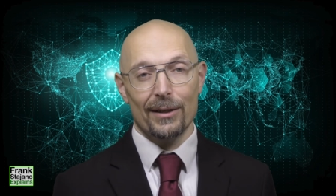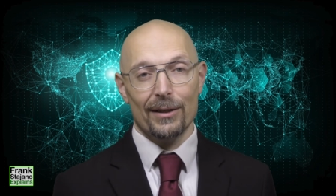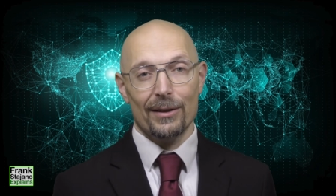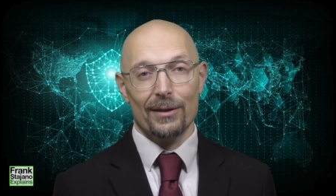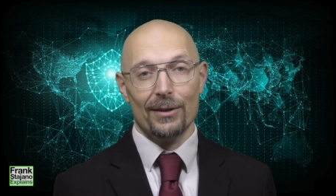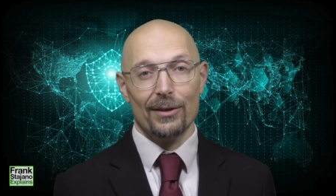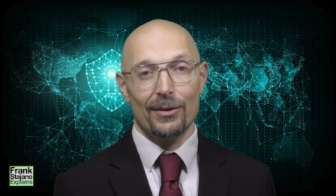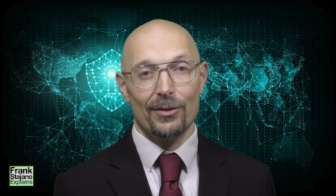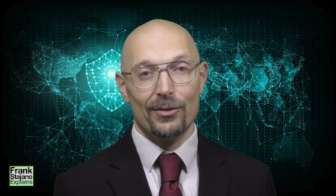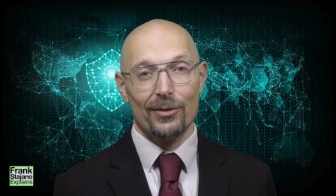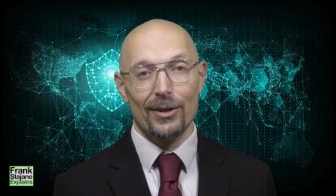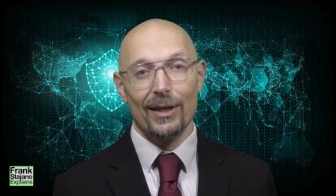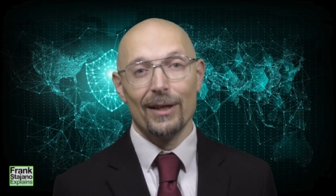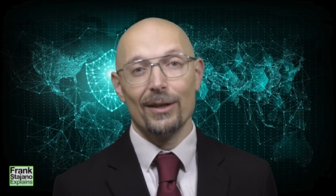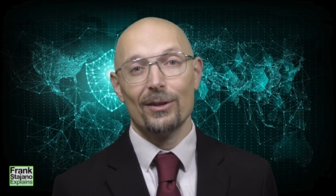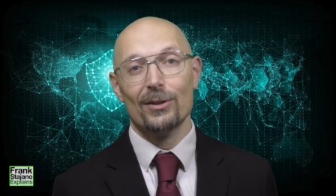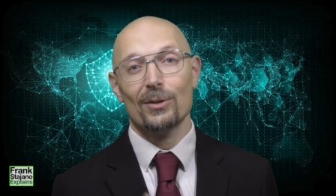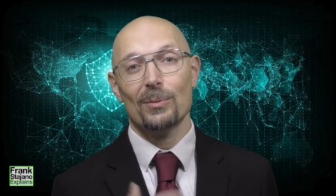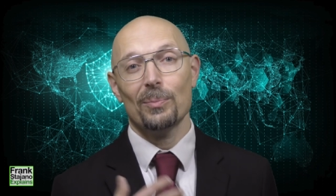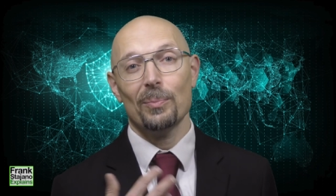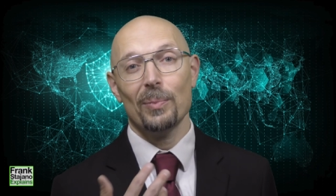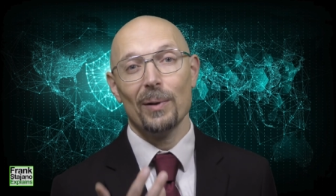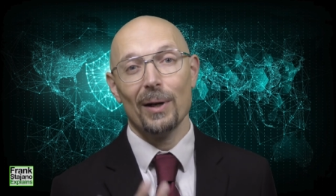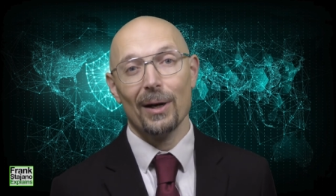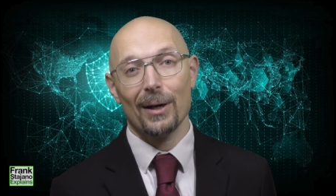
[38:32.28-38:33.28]
the
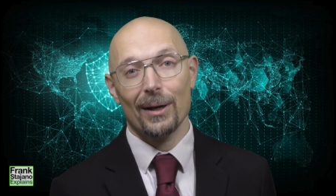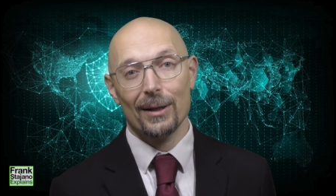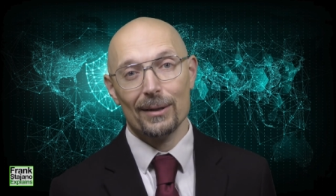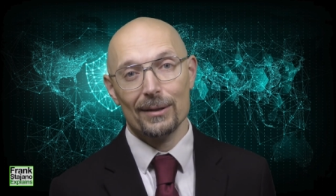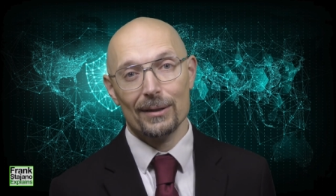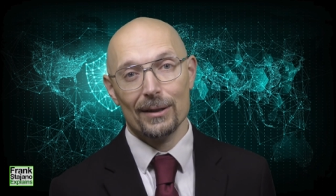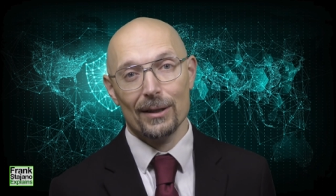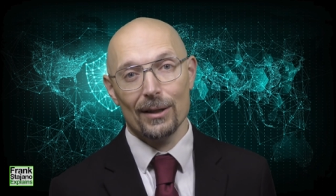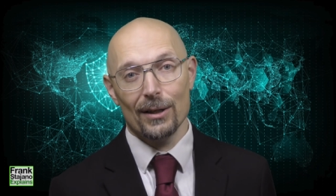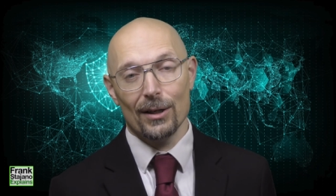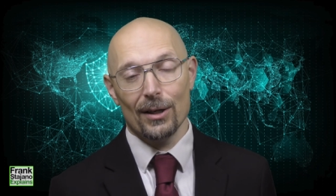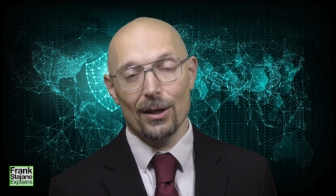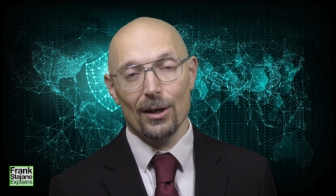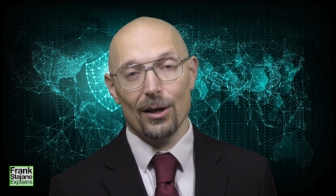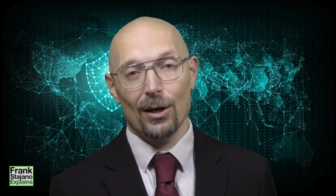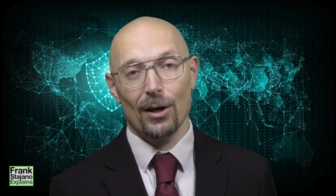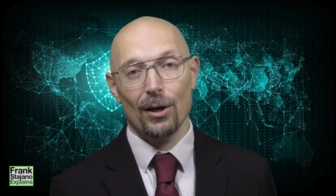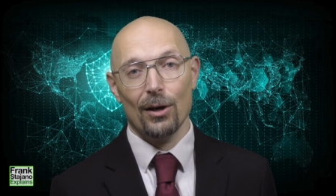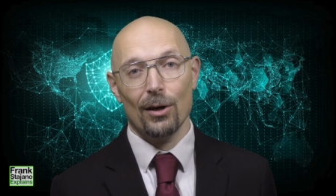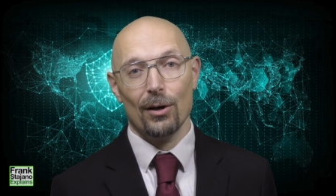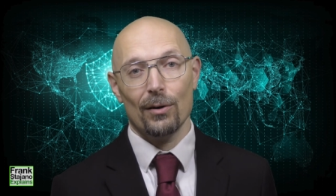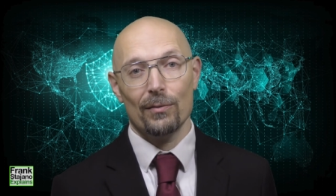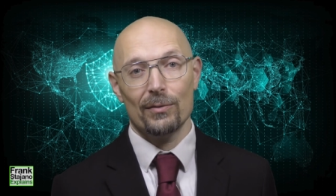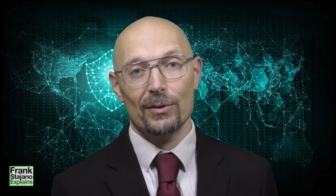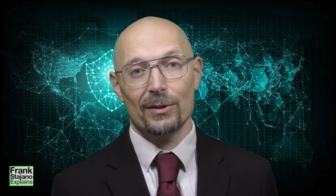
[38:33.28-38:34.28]
second part
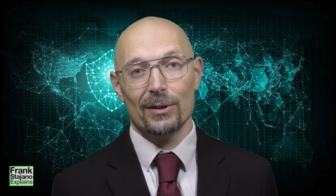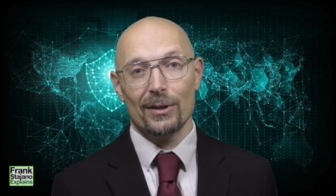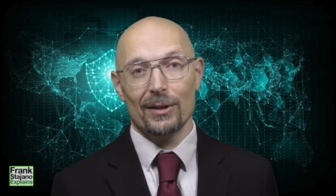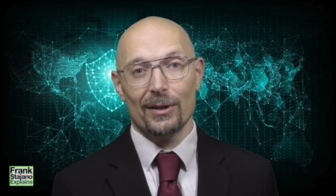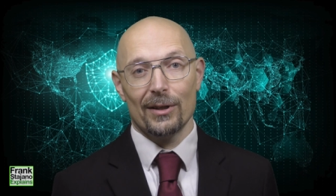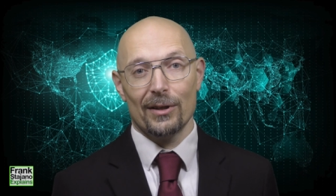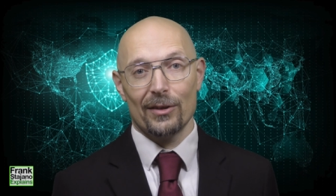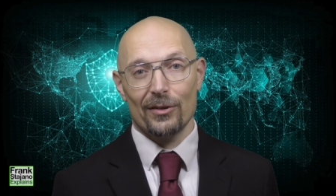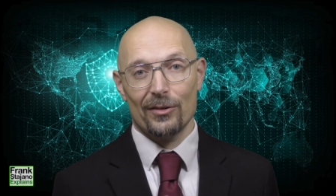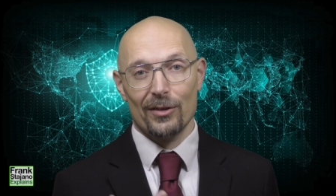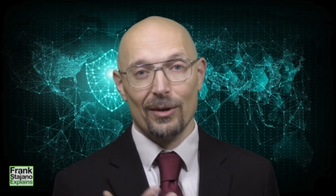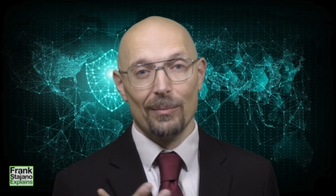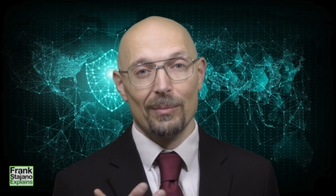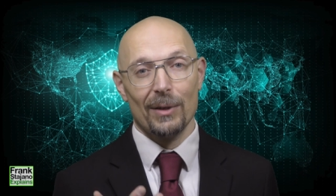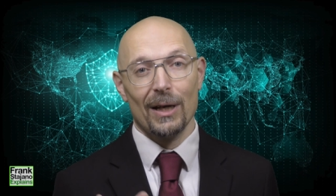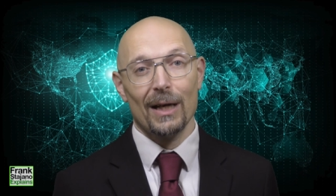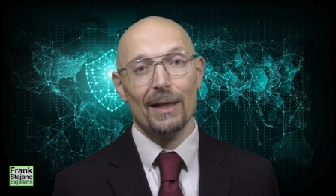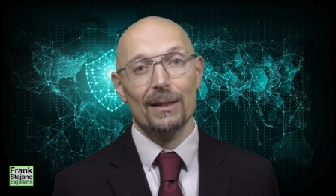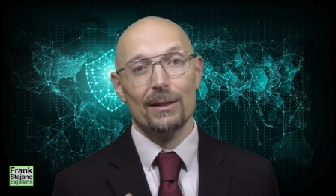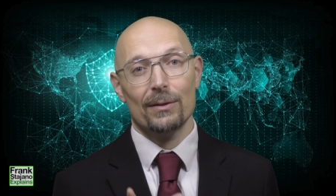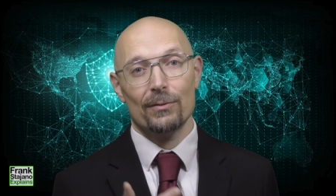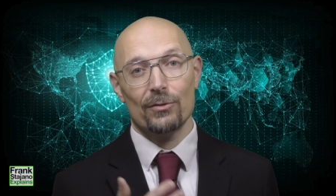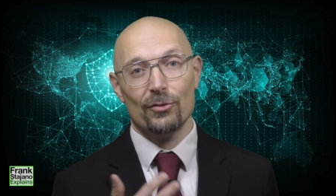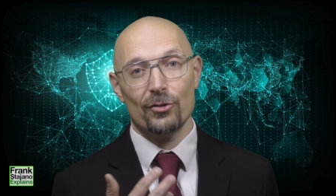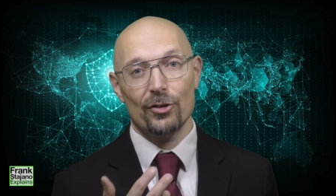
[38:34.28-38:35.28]
of some
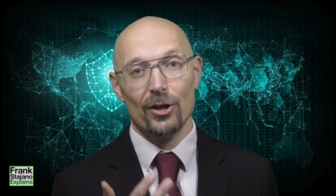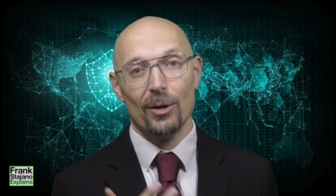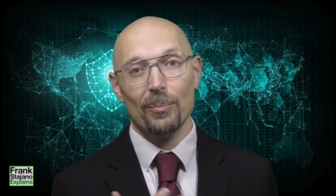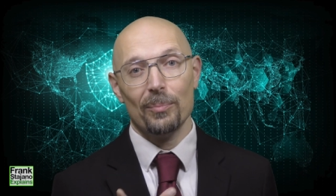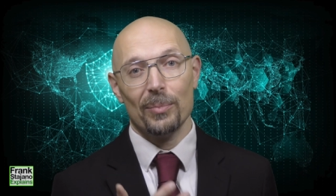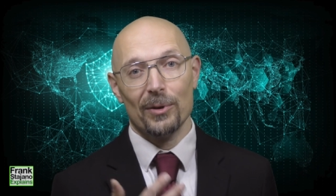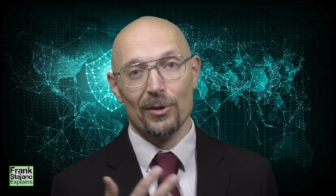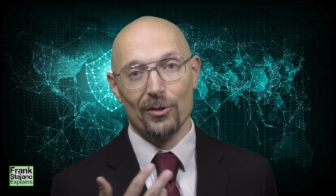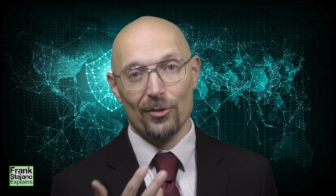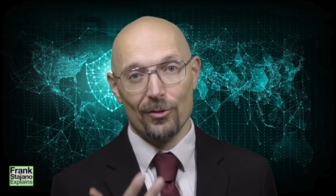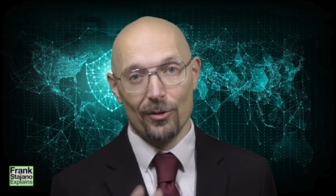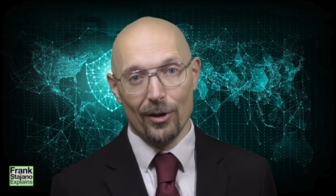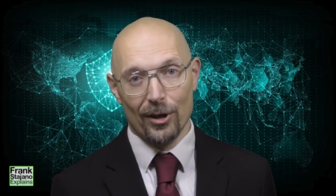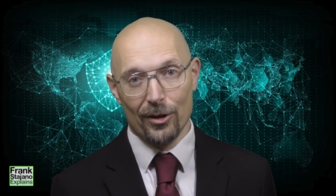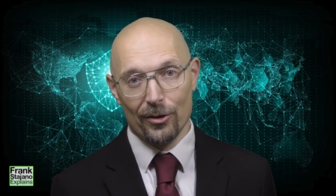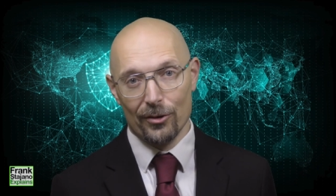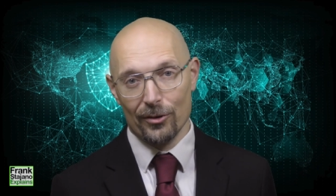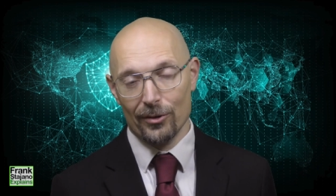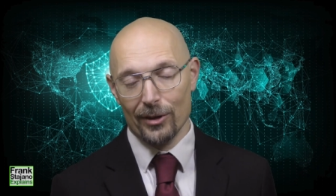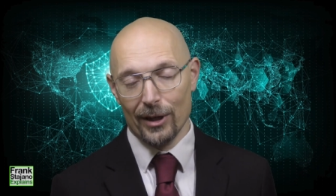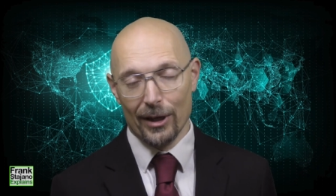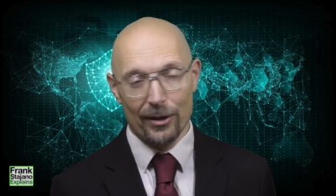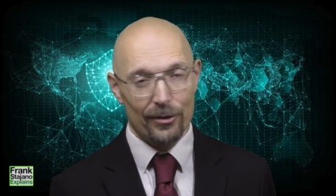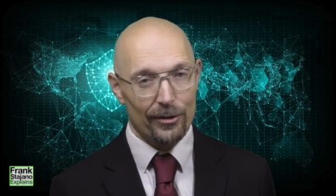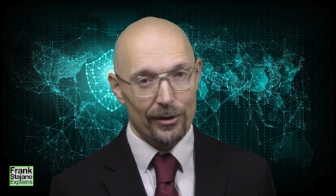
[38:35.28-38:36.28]
kind of jump
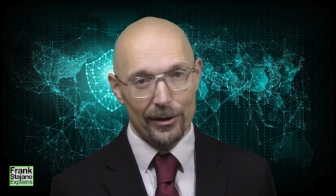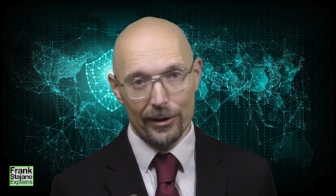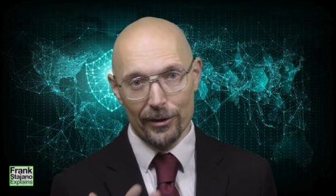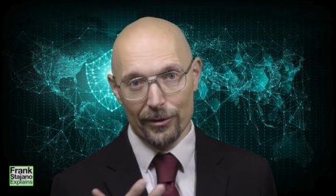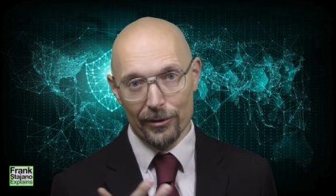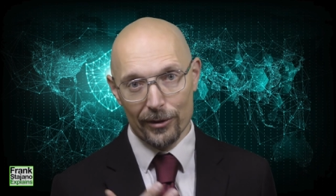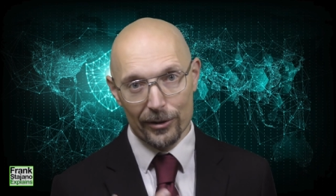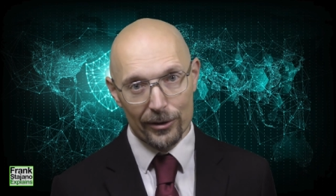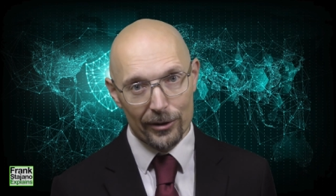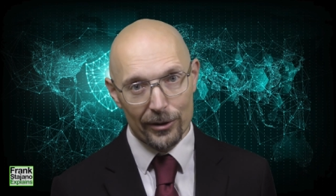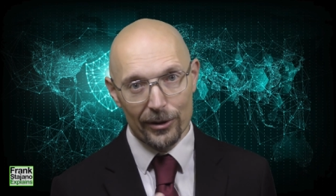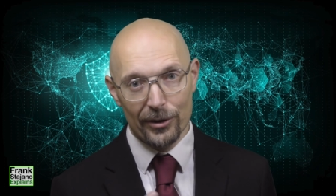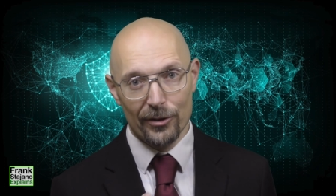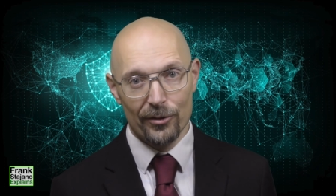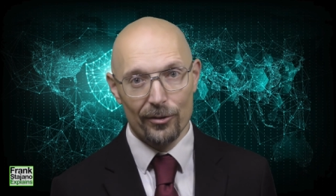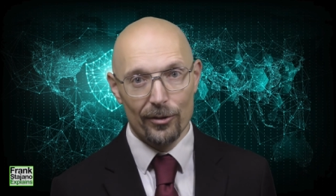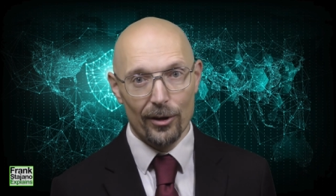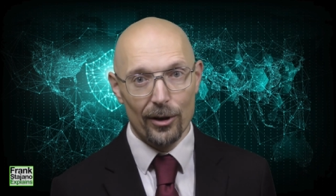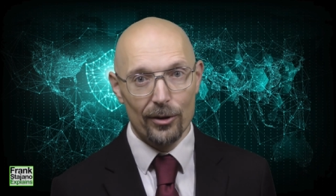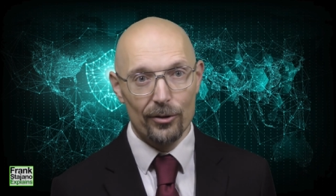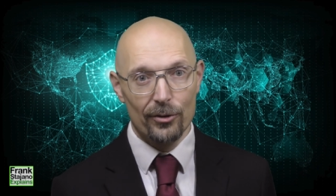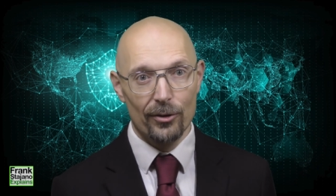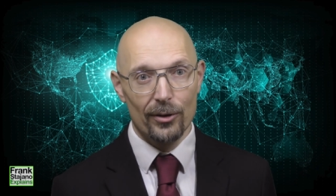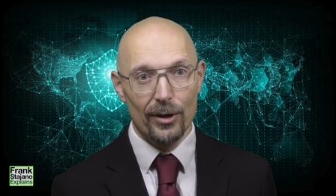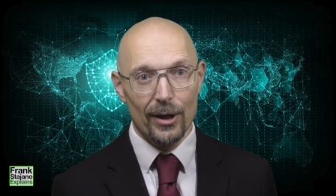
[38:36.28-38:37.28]
instruction, actually the return
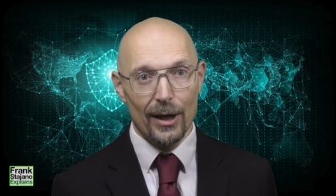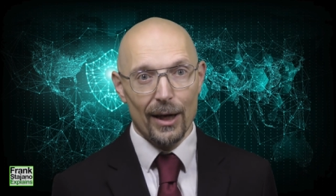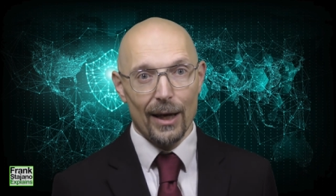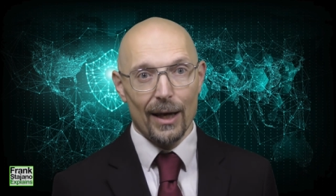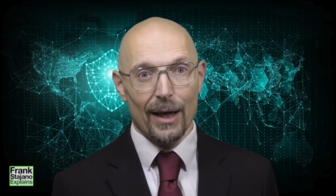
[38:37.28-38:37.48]
instruction,